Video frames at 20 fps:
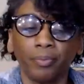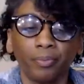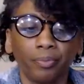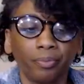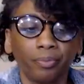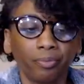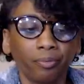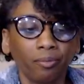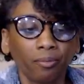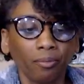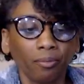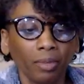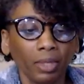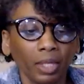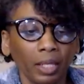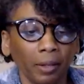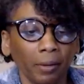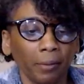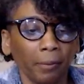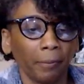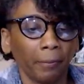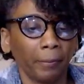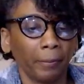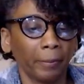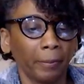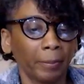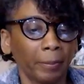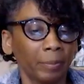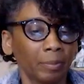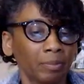
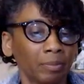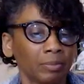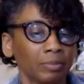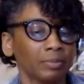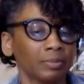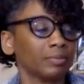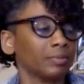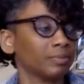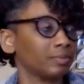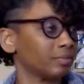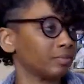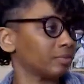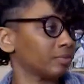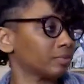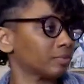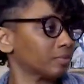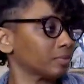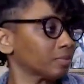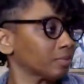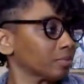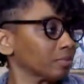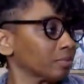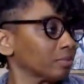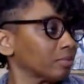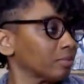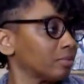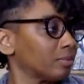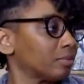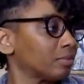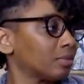
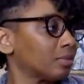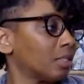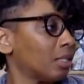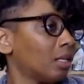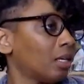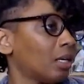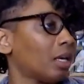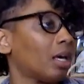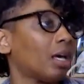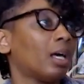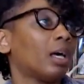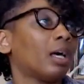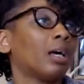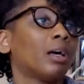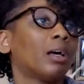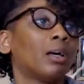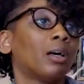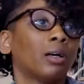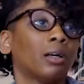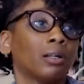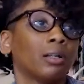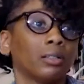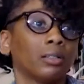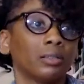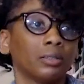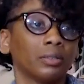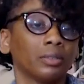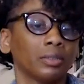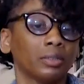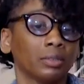
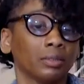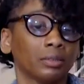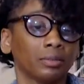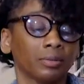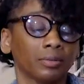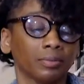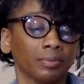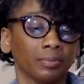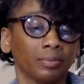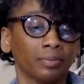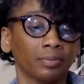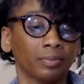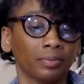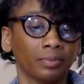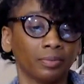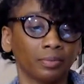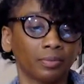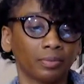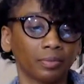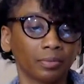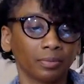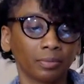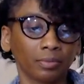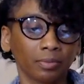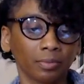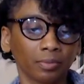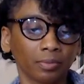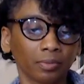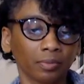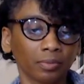
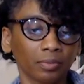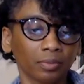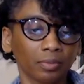[no speech]